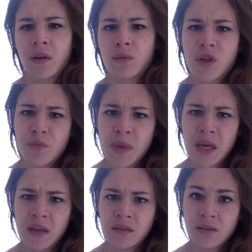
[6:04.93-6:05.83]
which
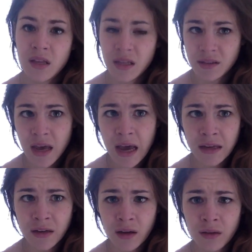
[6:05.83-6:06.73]
means that it's
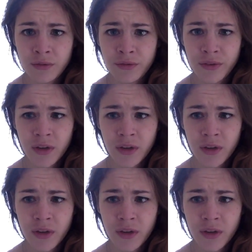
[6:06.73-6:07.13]
kind of